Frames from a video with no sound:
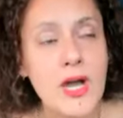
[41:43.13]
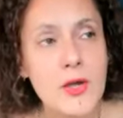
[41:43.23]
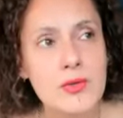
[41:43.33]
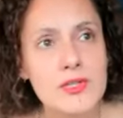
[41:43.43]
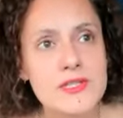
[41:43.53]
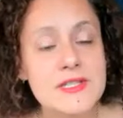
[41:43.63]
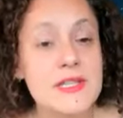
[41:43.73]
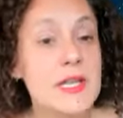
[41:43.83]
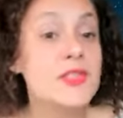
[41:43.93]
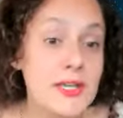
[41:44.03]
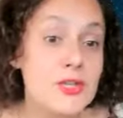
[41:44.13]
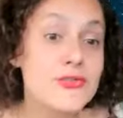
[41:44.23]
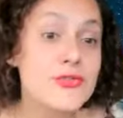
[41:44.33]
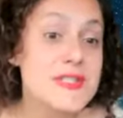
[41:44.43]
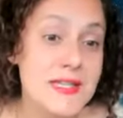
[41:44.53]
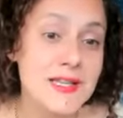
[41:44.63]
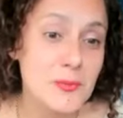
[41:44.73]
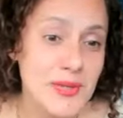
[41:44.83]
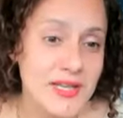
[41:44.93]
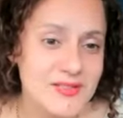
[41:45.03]
I want to say thank you for
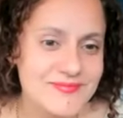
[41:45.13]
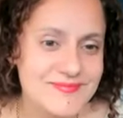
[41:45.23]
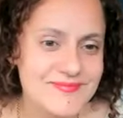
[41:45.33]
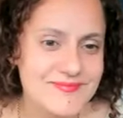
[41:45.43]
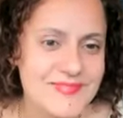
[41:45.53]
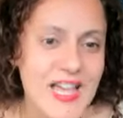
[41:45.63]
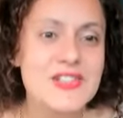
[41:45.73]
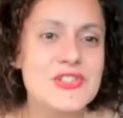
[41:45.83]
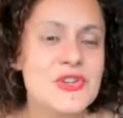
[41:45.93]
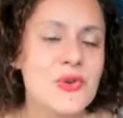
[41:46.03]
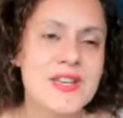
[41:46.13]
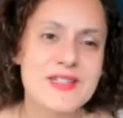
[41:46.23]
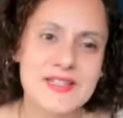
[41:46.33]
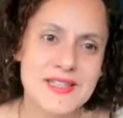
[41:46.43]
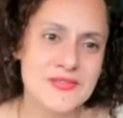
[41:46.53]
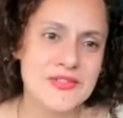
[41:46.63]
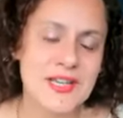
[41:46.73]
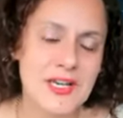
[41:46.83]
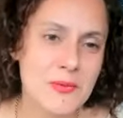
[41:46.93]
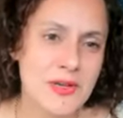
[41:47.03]
seeing me. That is mm. the greatest gift that
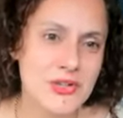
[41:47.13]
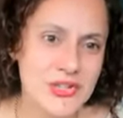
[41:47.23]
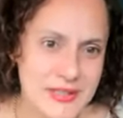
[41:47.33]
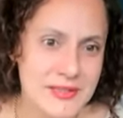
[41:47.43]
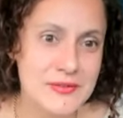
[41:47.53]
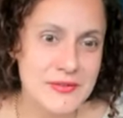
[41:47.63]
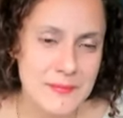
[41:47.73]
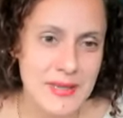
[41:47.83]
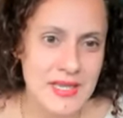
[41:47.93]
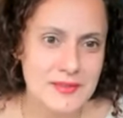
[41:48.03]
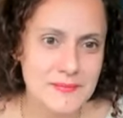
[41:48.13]
anyone could give to me.